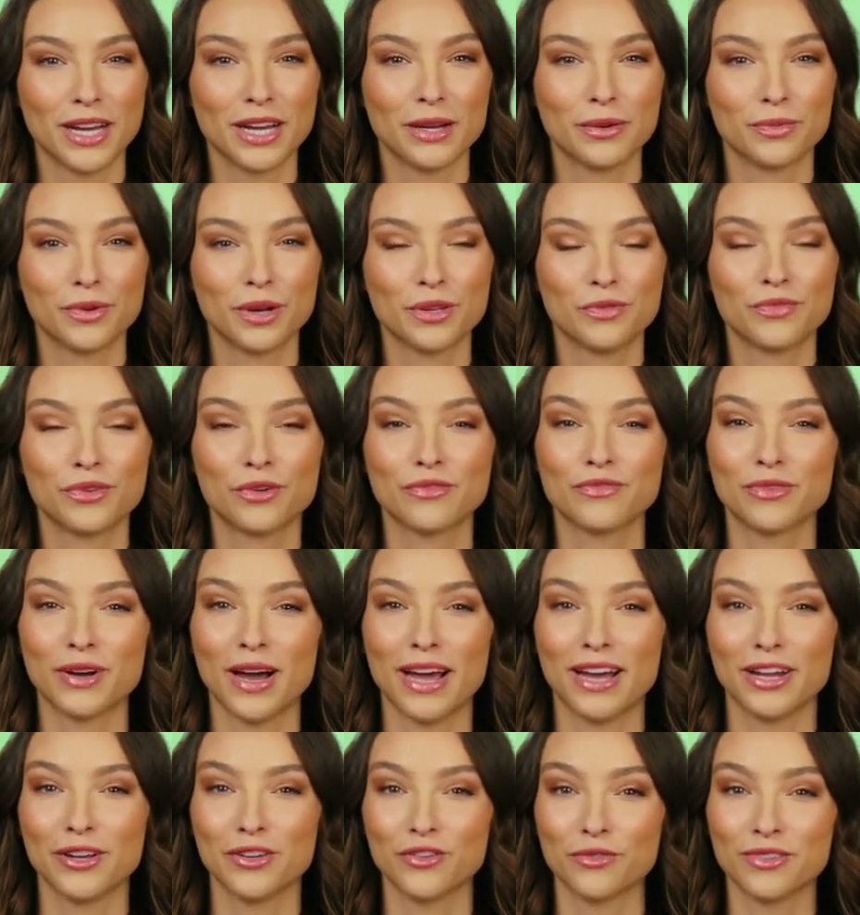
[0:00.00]
Look for
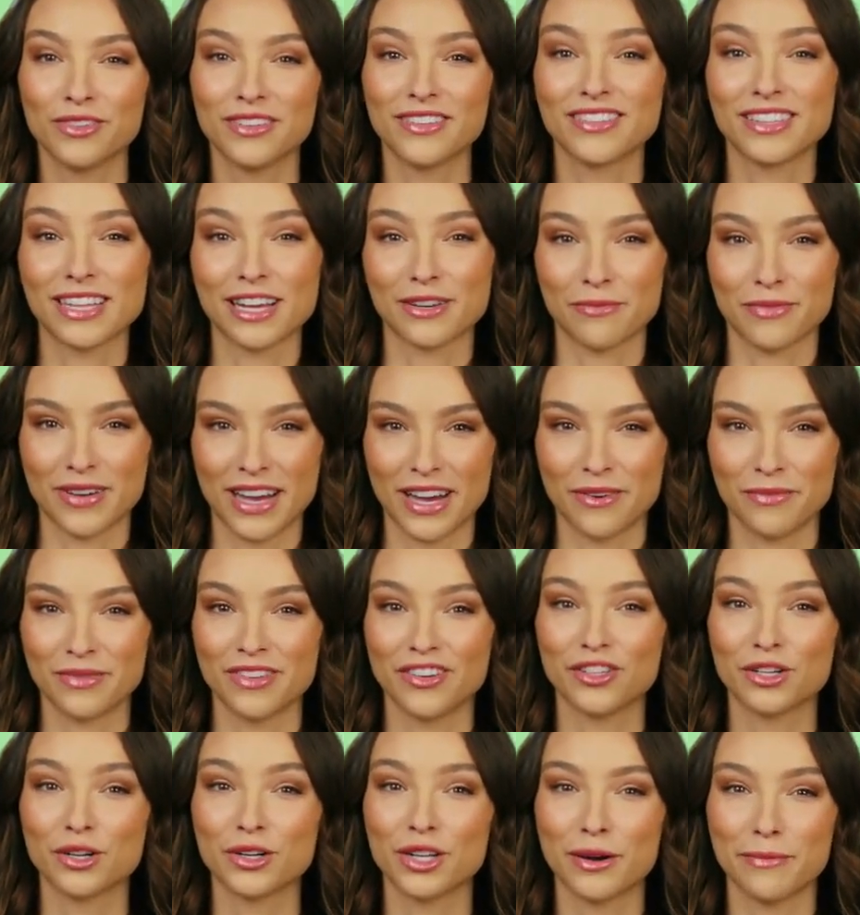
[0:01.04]
files with the same name
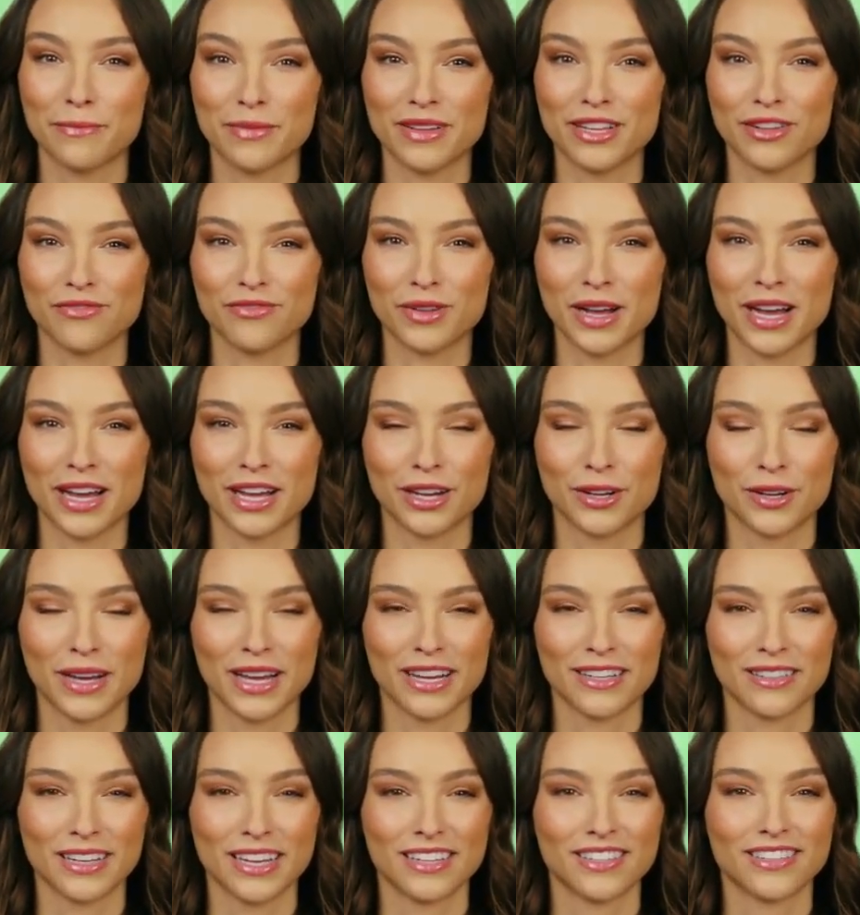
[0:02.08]
as your company file
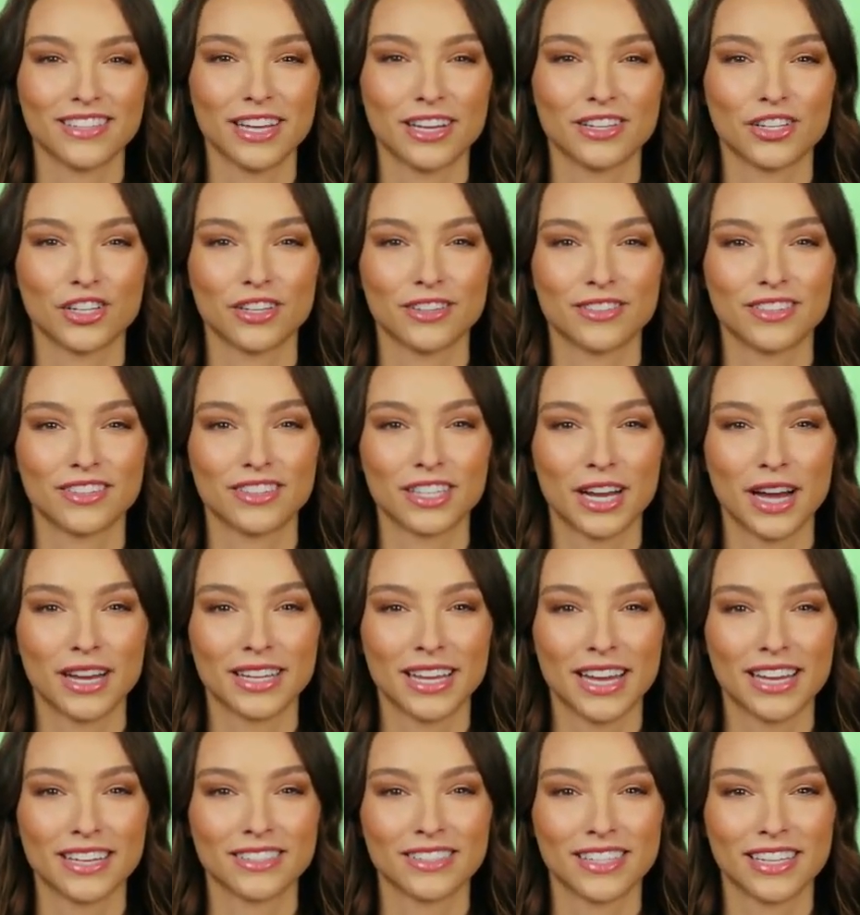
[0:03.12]
and the extensions
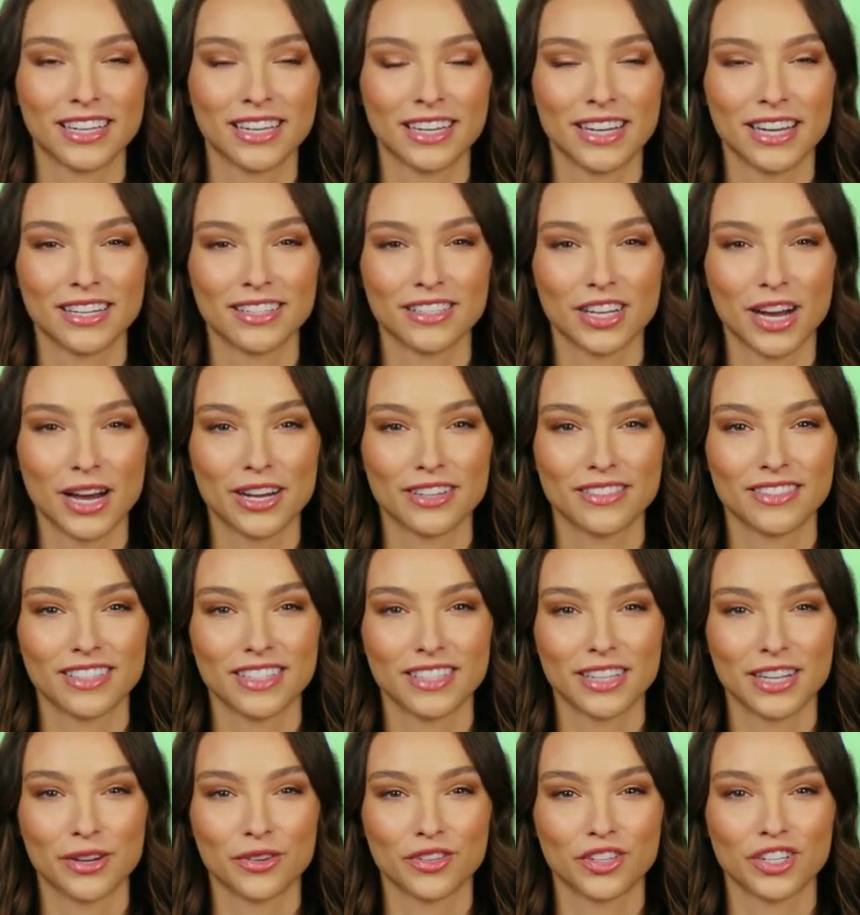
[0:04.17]
.ND and
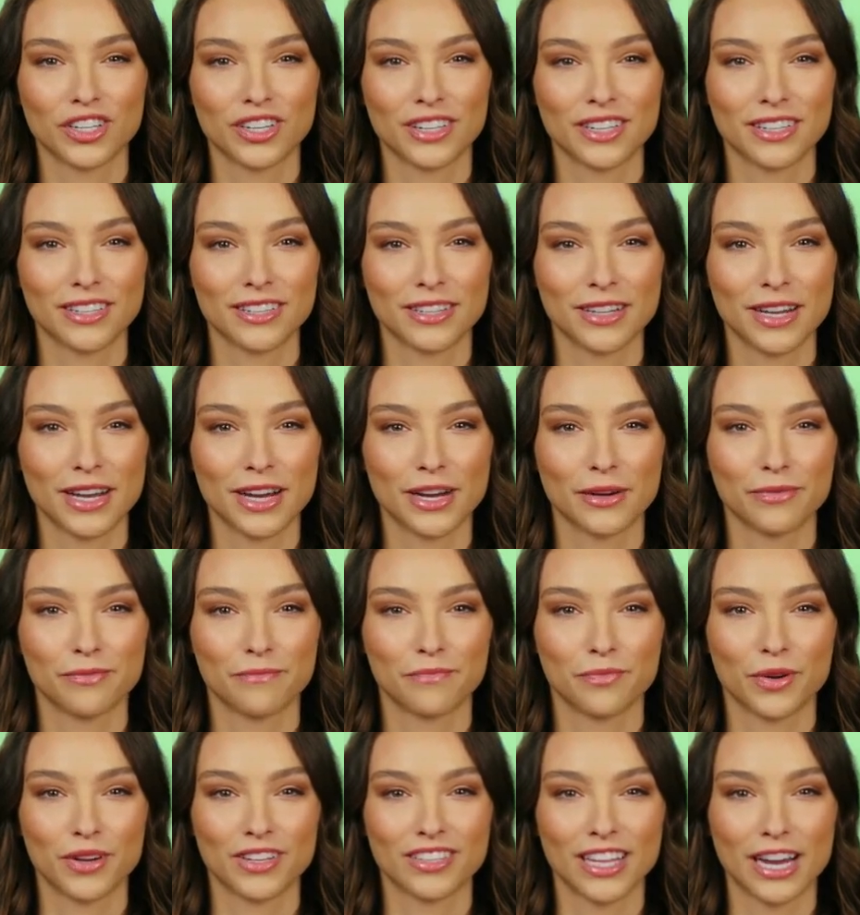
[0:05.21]
.TLG.
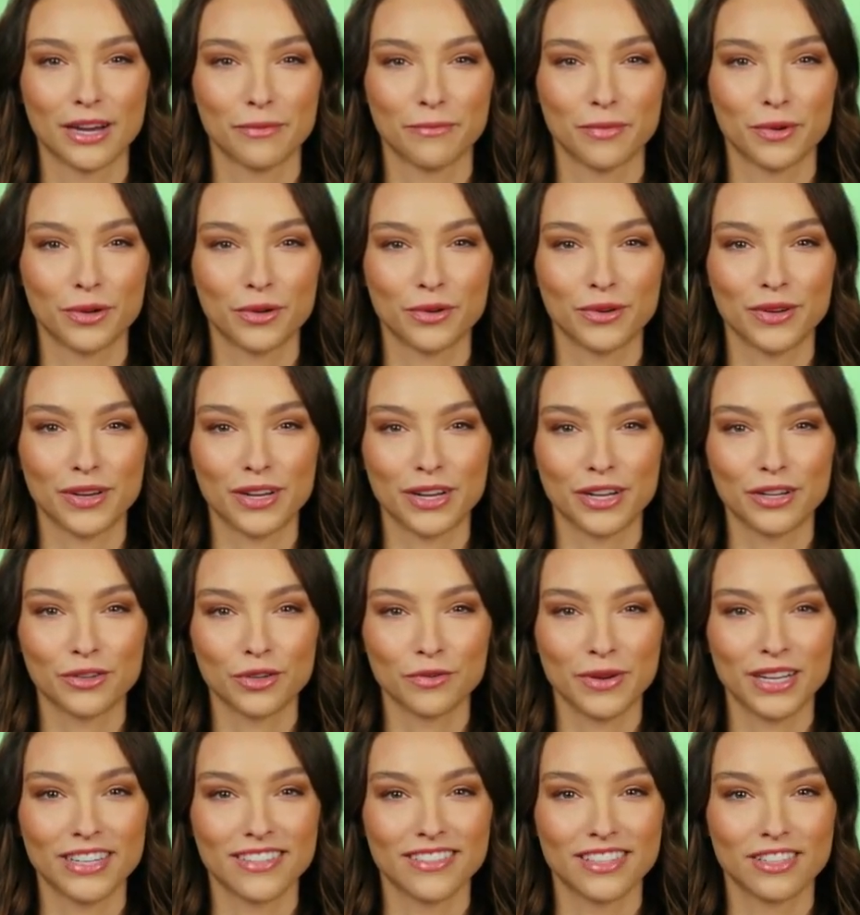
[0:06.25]
For example, you
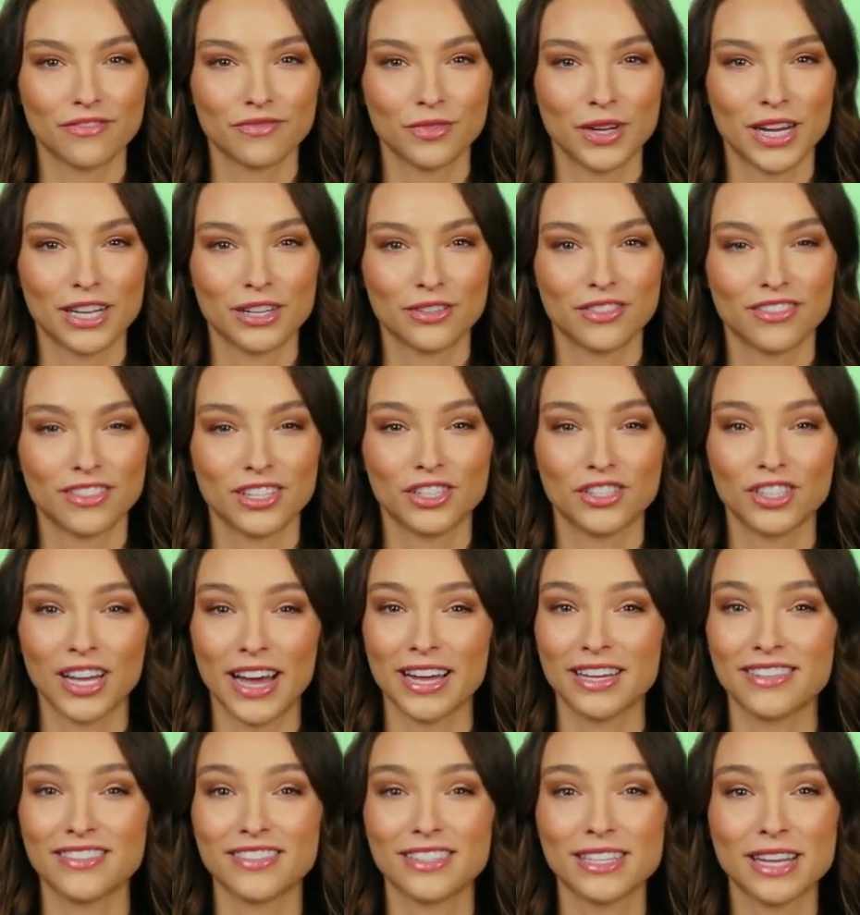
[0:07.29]
may see files such
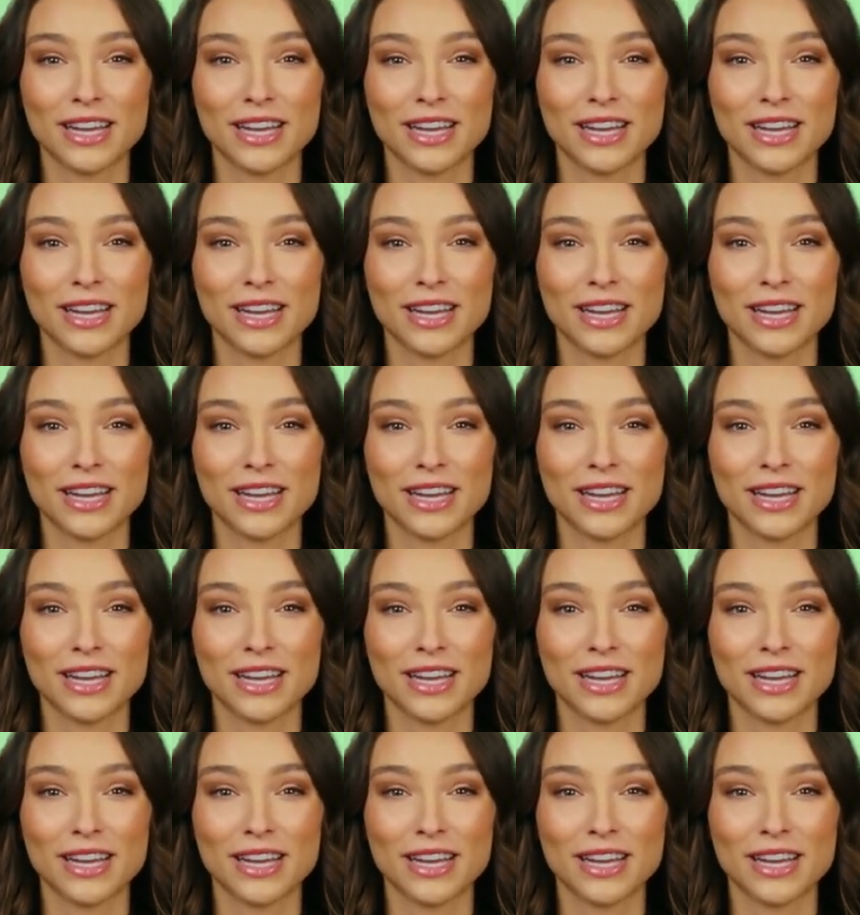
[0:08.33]
as